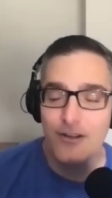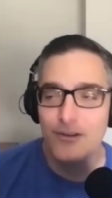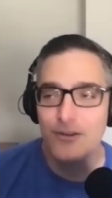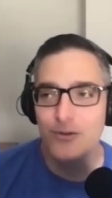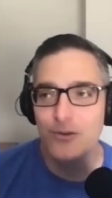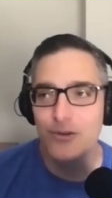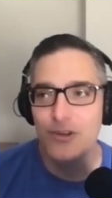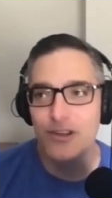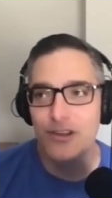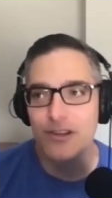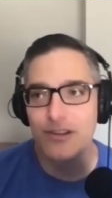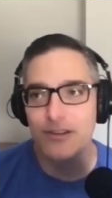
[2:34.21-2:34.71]
who
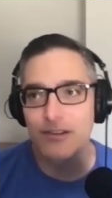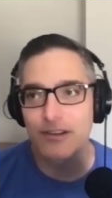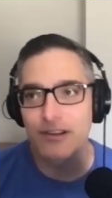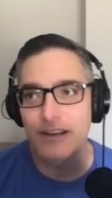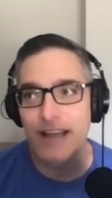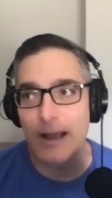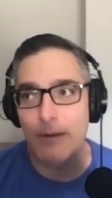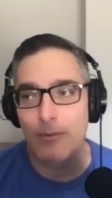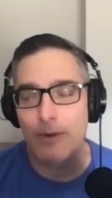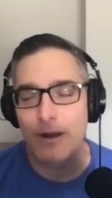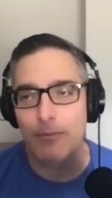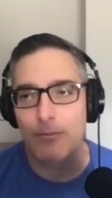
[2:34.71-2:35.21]
was
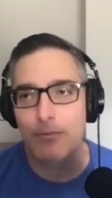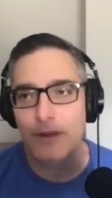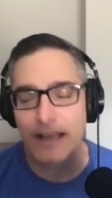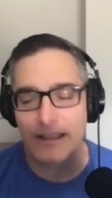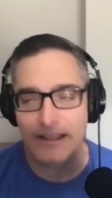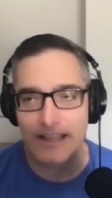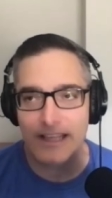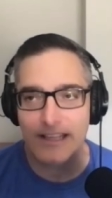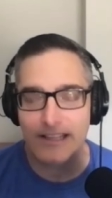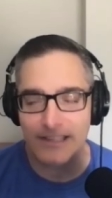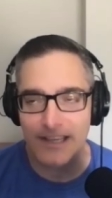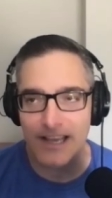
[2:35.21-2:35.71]
now my at
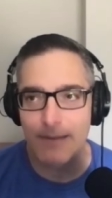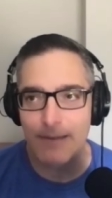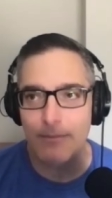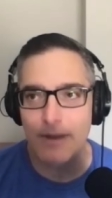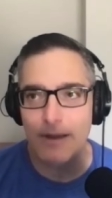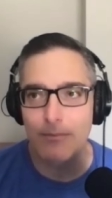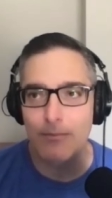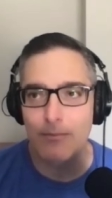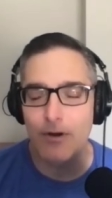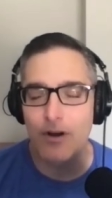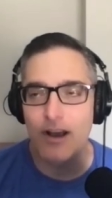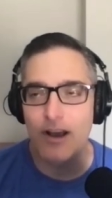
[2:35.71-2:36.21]
that time
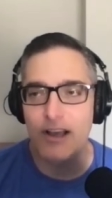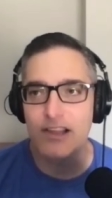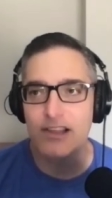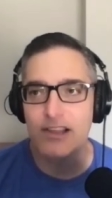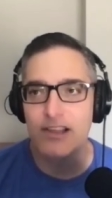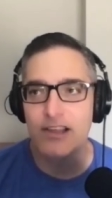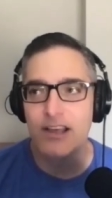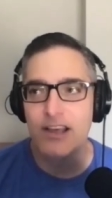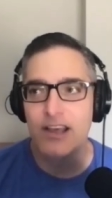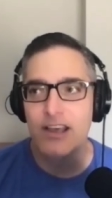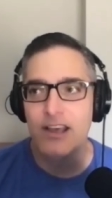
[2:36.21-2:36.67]
my boss,